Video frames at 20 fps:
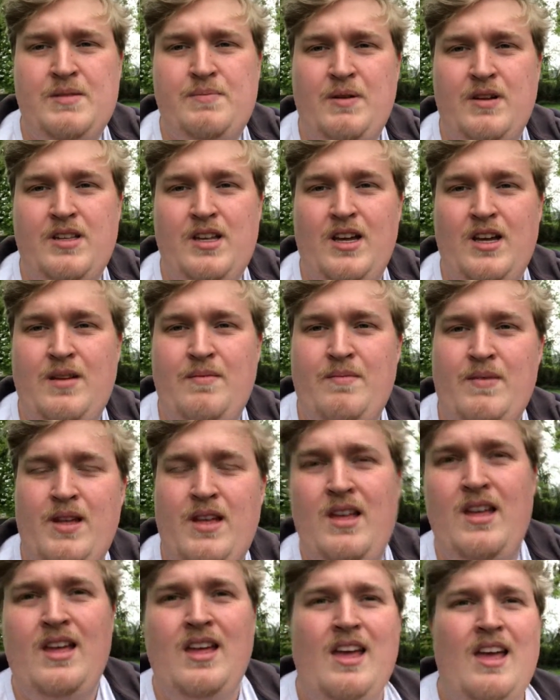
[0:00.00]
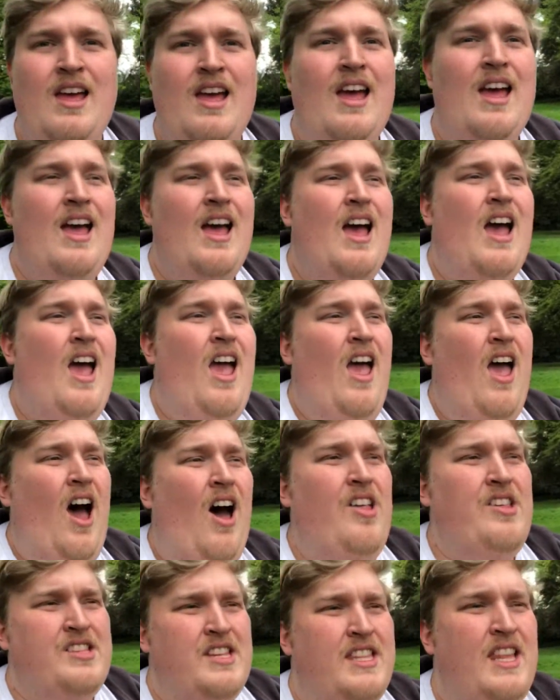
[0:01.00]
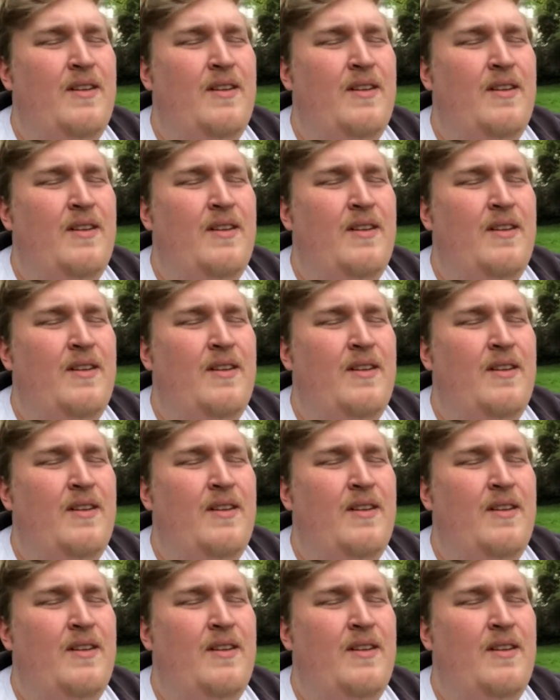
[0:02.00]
But honestly,